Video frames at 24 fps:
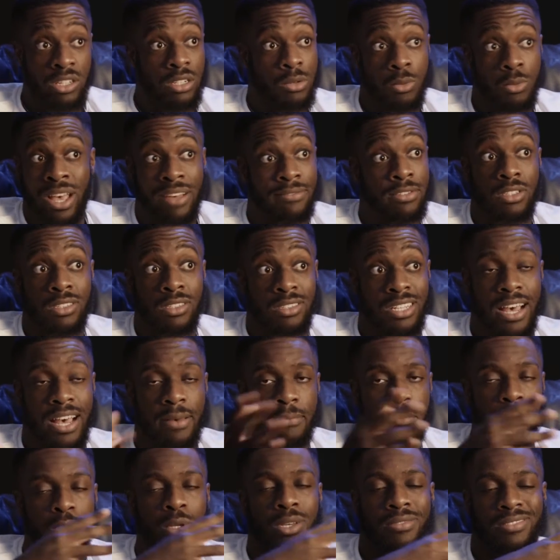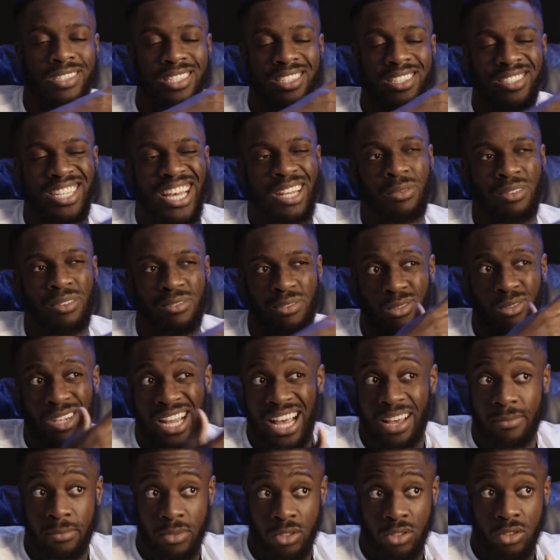we have a good time, but you have to decide whether you
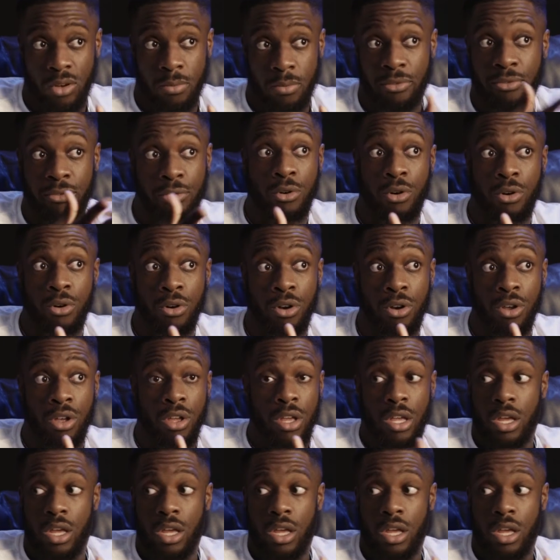like me or not before,